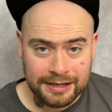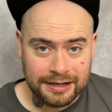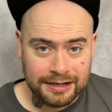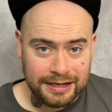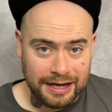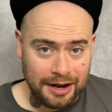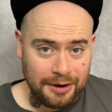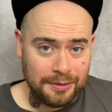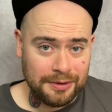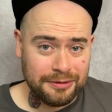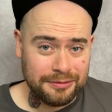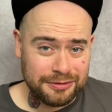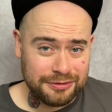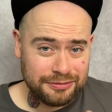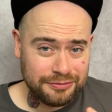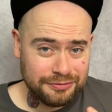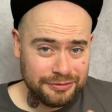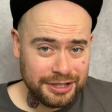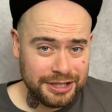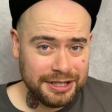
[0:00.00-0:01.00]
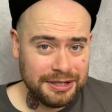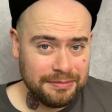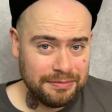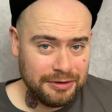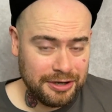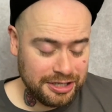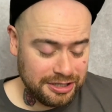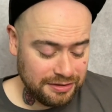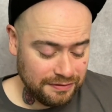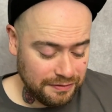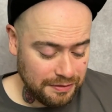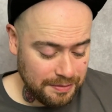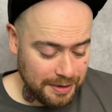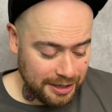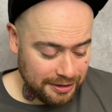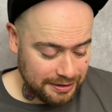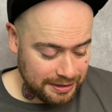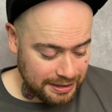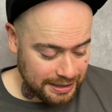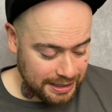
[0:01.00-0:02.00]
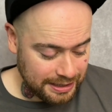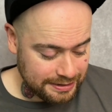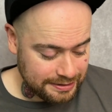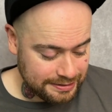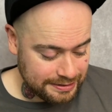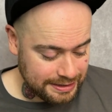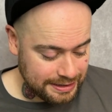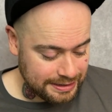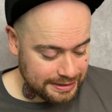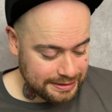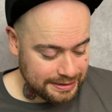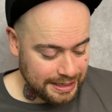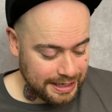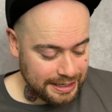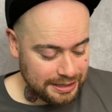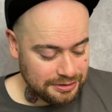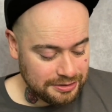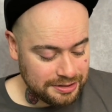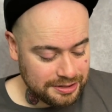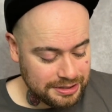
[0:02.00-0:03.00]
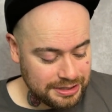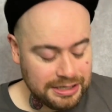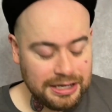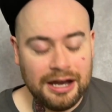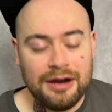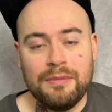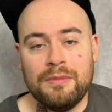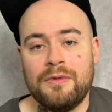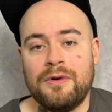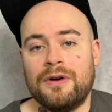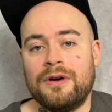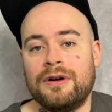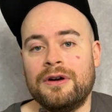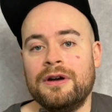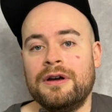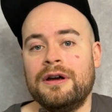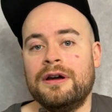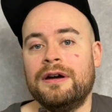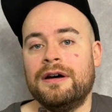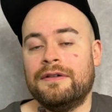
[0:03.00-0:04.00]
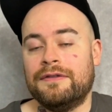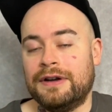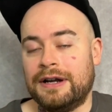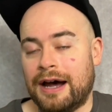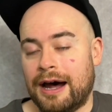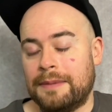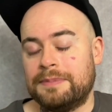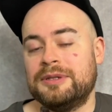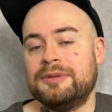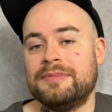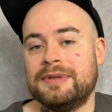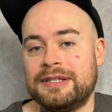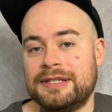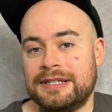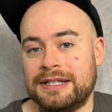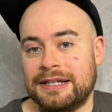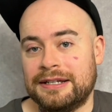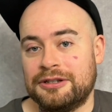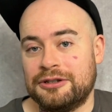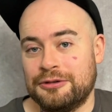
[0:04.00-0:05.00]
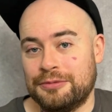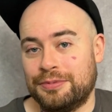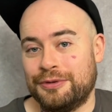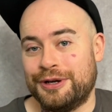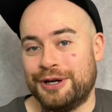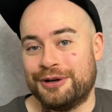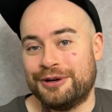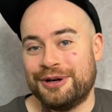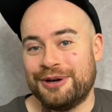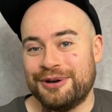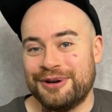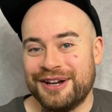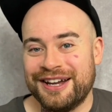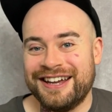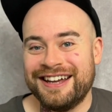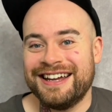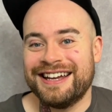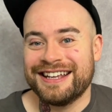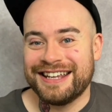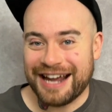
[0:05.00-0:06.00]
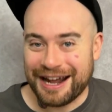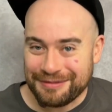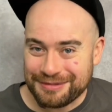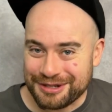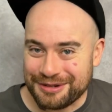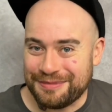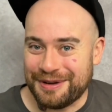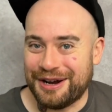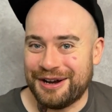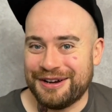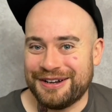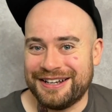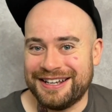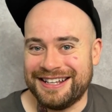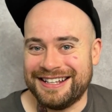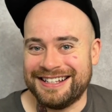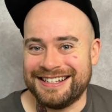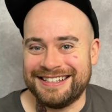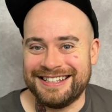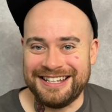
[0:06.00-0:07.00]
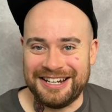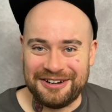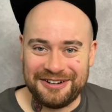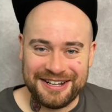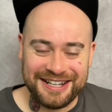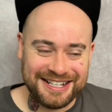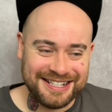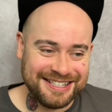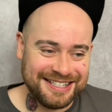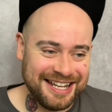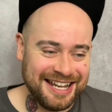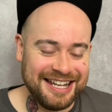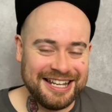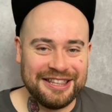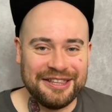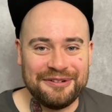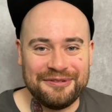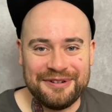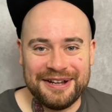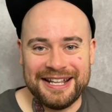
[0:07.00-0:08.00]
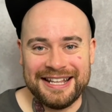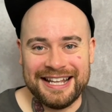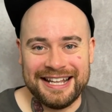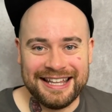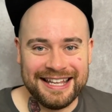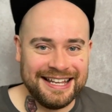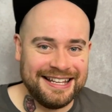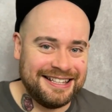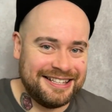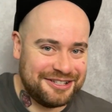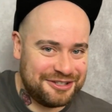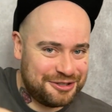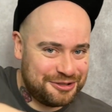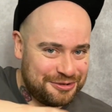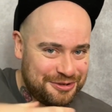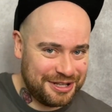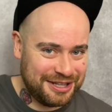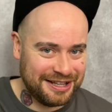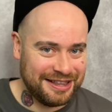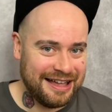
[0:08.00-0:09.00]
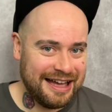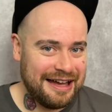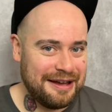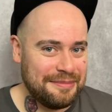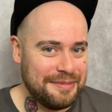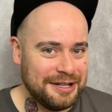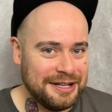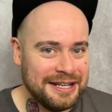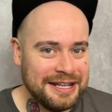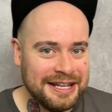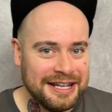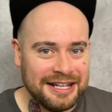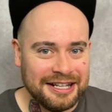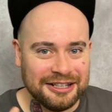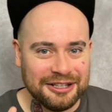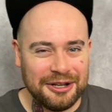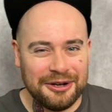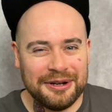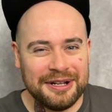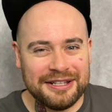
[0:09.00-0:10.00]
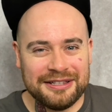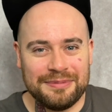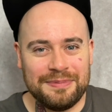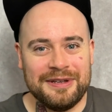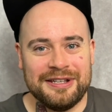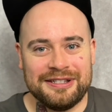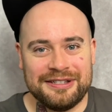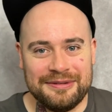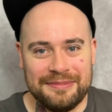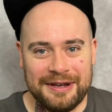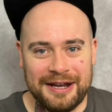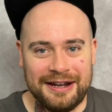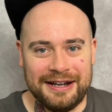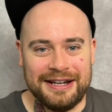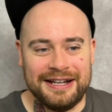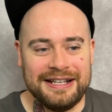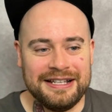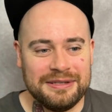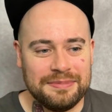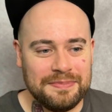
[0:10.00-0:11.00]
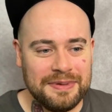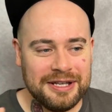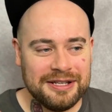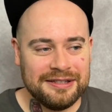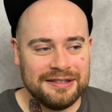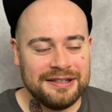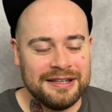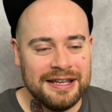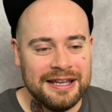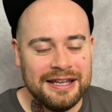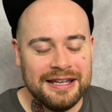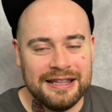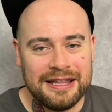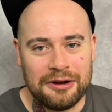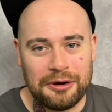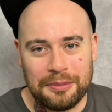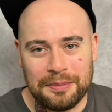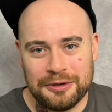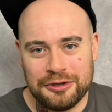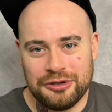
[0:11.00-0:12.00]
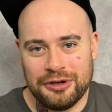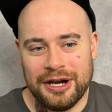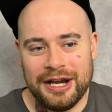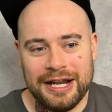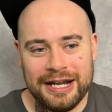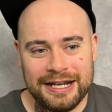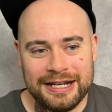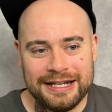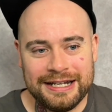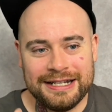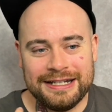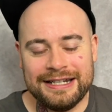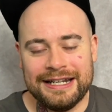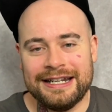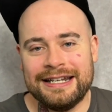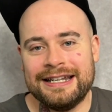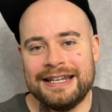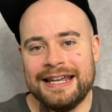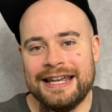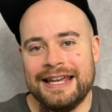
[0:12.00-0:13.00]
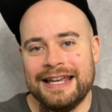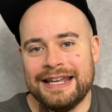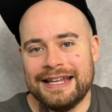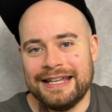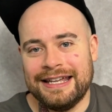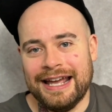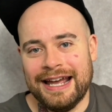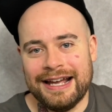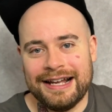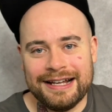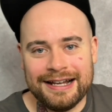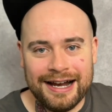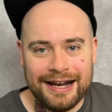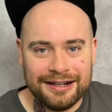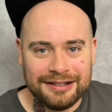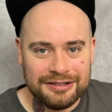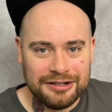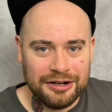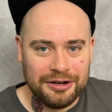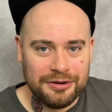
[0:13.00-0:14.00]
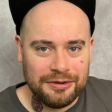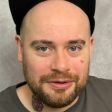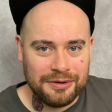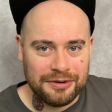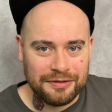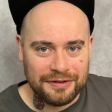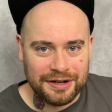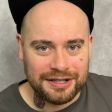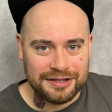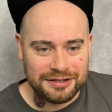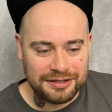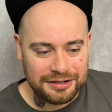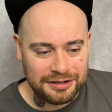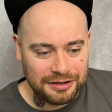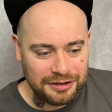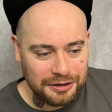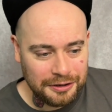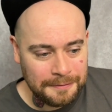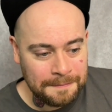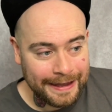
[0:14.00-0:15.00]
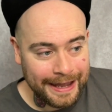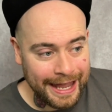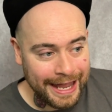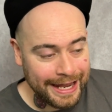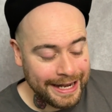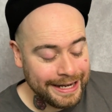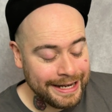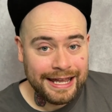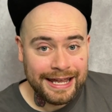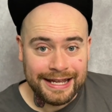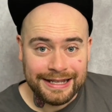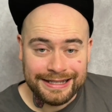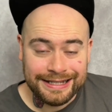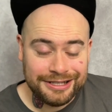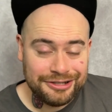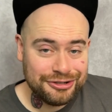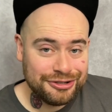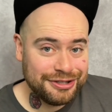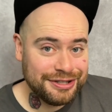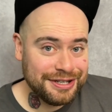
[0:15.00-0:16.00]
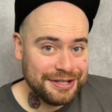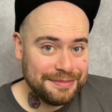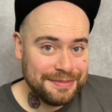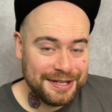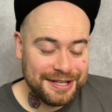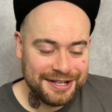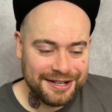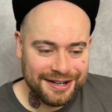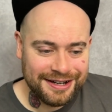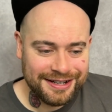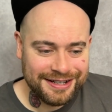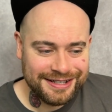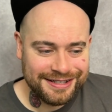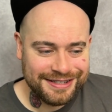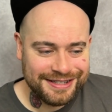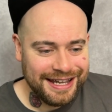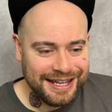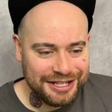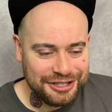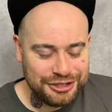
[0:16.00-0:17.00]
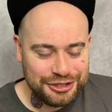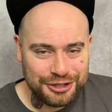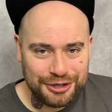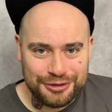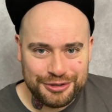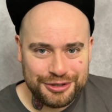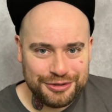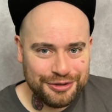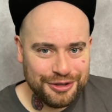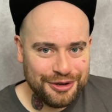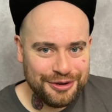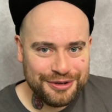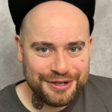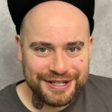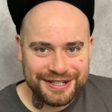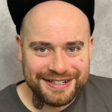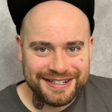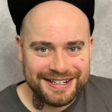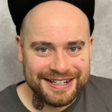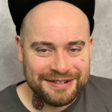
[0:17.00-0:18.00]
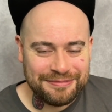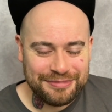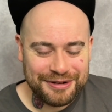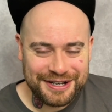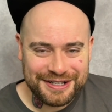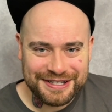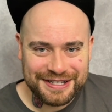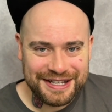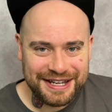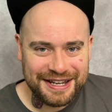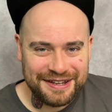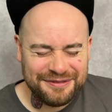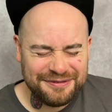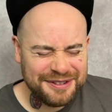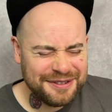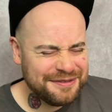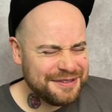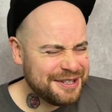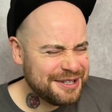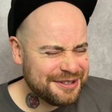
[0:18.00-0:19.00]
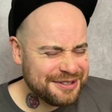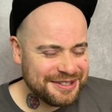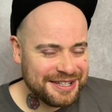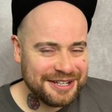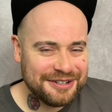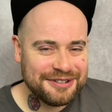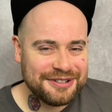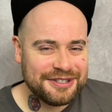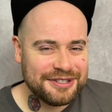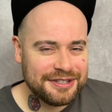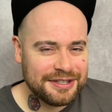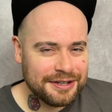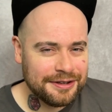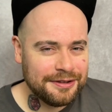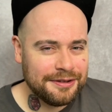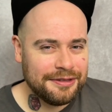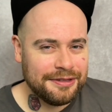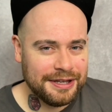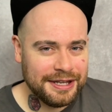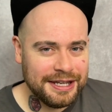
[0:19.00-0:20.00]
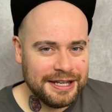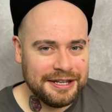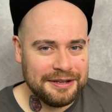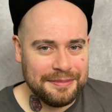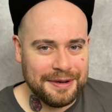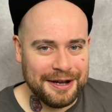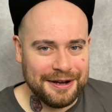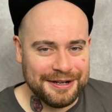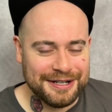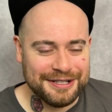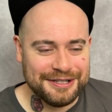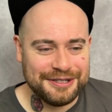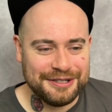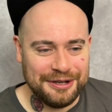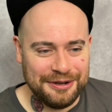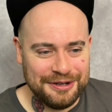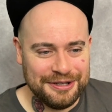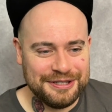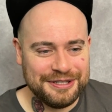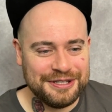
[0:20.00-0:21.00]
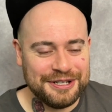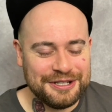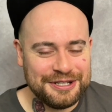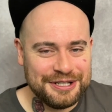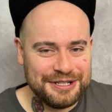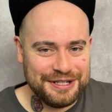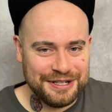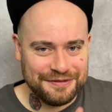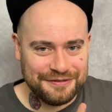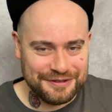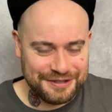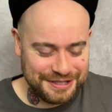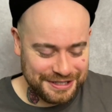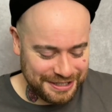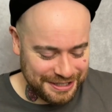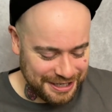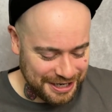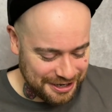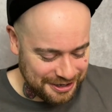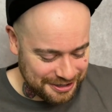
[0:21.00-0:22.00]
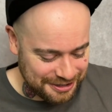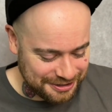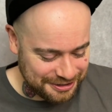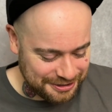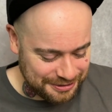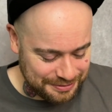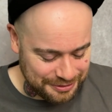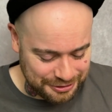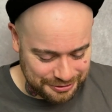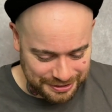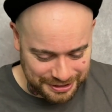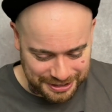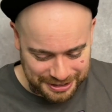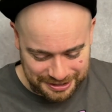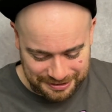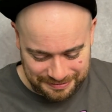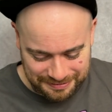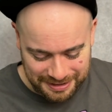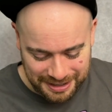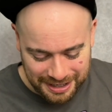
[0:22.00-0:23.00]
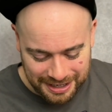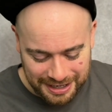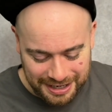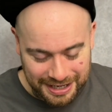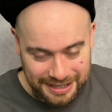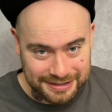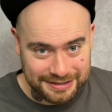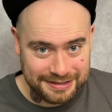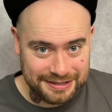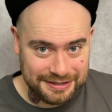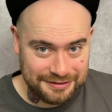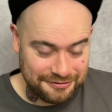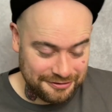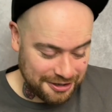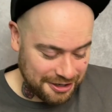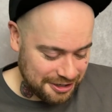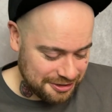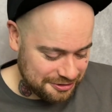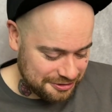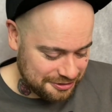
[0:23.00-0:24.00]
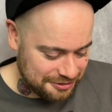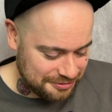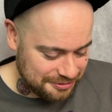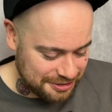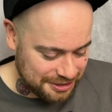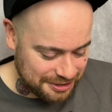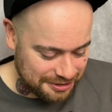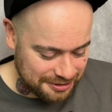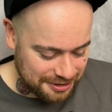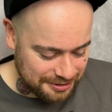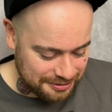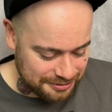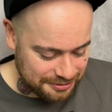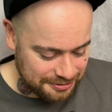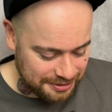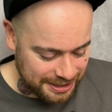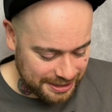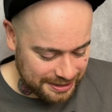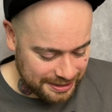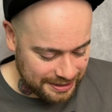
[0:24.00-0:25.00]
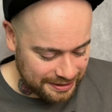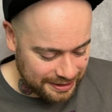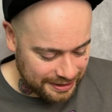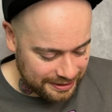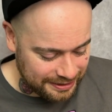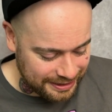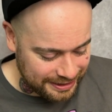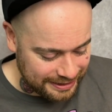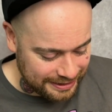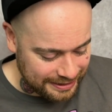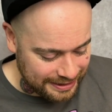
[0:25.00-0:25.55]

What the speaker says: Now, what was really impressive about the next scene is that you see how more of an optimistic superhero Captain America is. You know, he's taken the win that they destroyed the lab, but Logan's pissed about it. He's pissed they were betrayed and he didn't get Cocteau or Red Skull. And it's interesting because it shows you Logan in present day, 50 years later, still thinking about it. So it's such a difference in character between him and Steve Rogers, which I thought was great. They highlighted